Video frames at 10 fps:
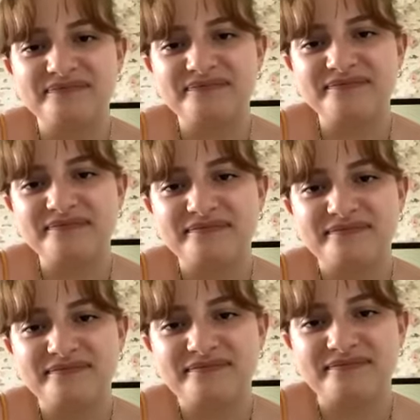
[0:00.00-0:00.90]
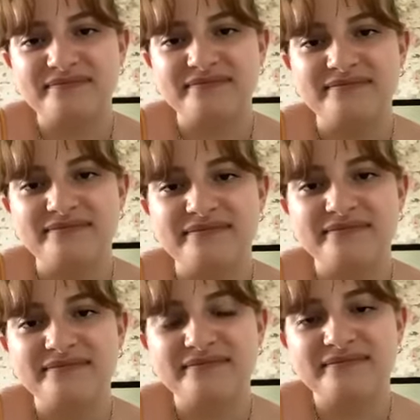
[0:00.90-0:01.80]

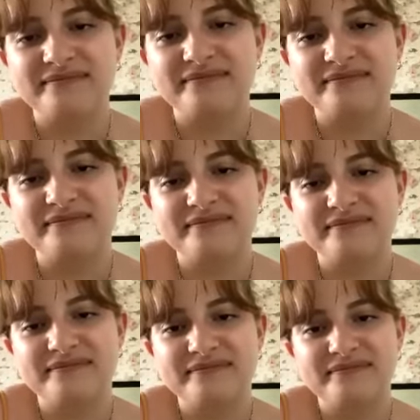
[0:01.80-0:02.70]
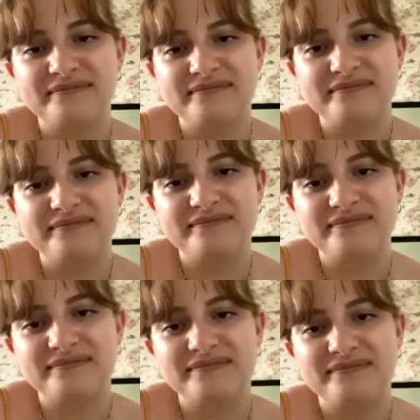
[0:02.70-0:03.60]

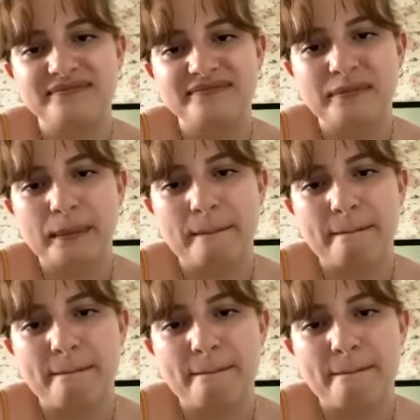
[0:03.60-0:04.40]
(not speaking)